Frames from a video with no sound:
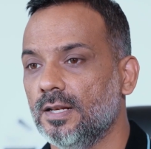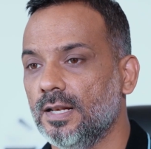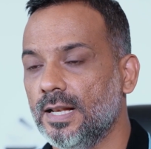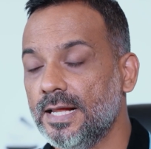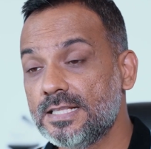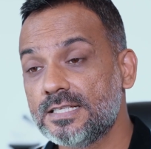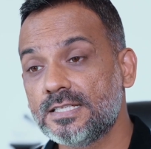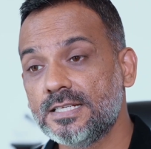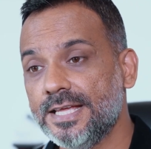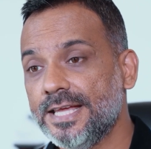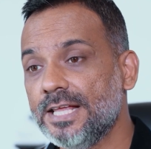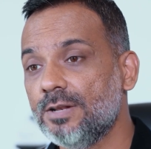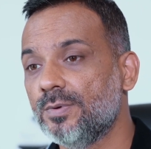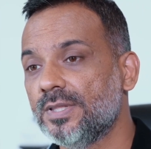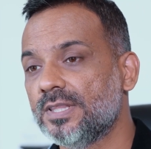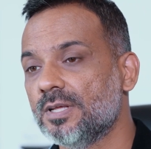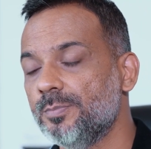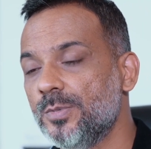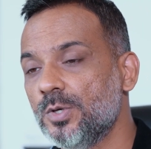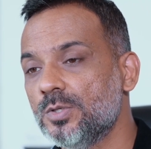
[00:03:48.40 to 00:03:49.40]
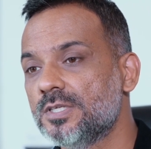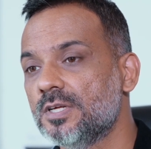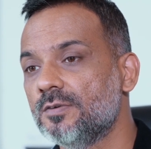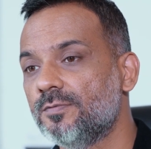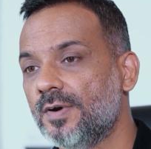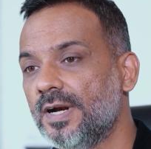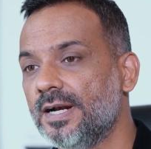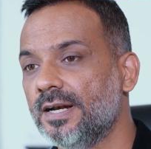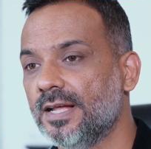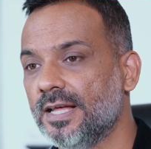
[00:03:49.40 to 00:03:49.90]
Let's deal with a mutual
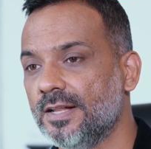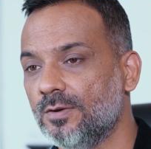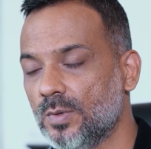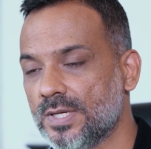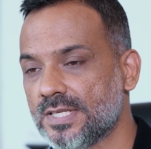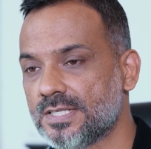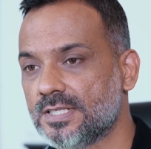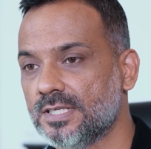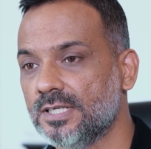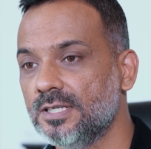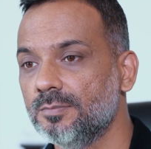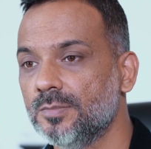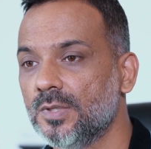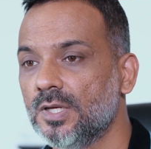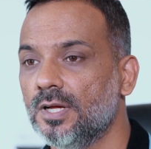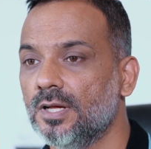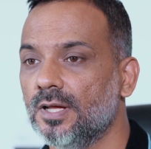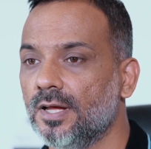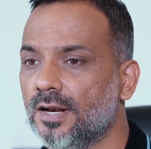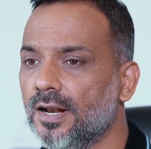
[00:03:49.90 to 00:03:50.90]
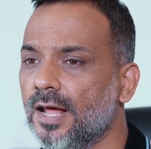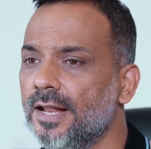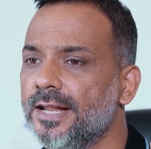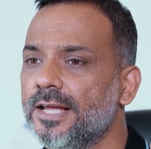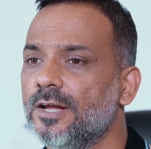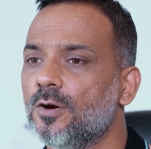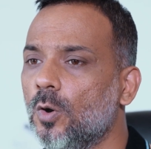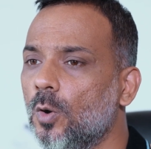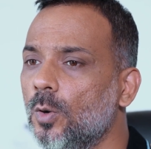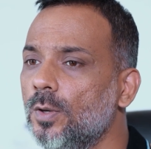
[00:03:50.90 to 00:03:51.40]
fund investor
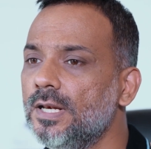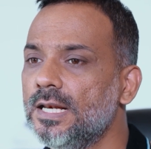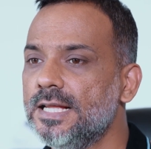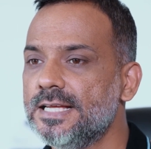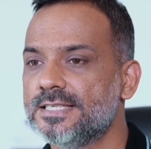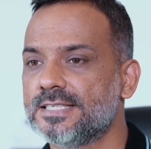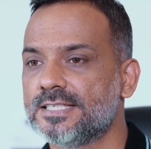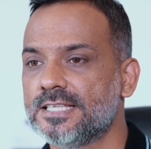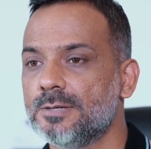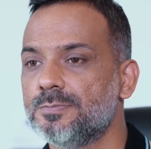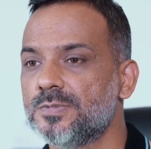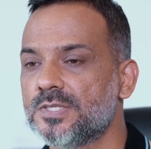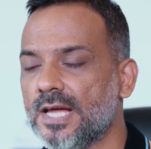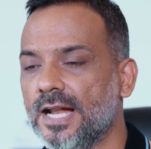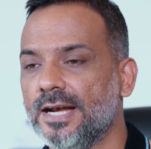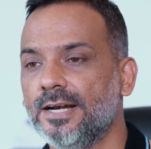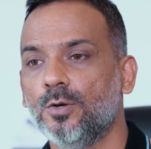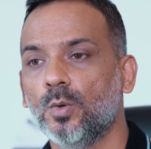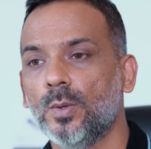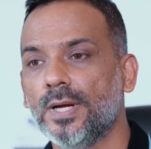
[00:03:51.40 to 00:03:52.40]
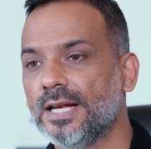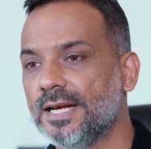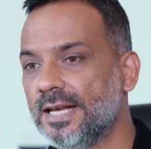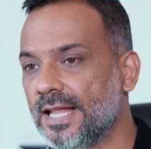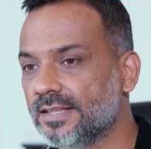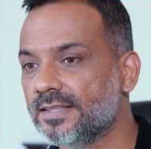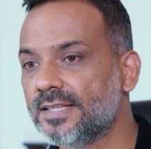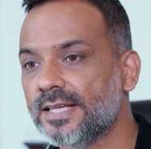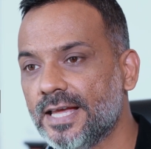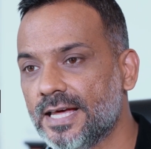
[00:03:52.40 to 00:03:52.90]
running only SIPs and doing
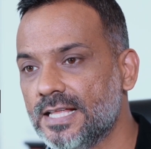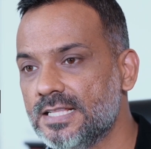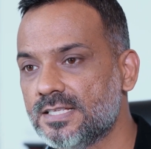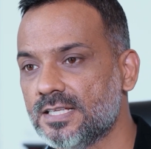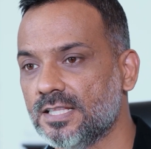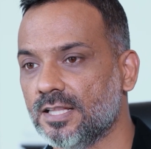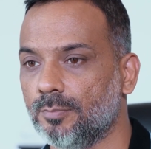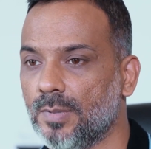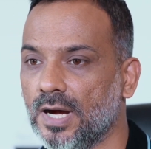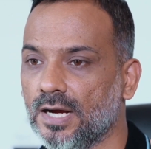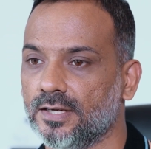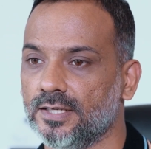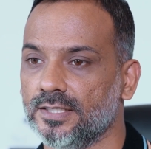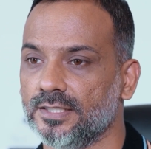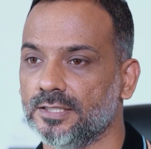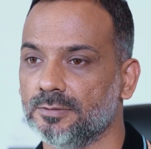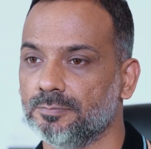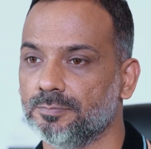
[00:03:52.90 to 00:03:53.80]
nothing else in the market.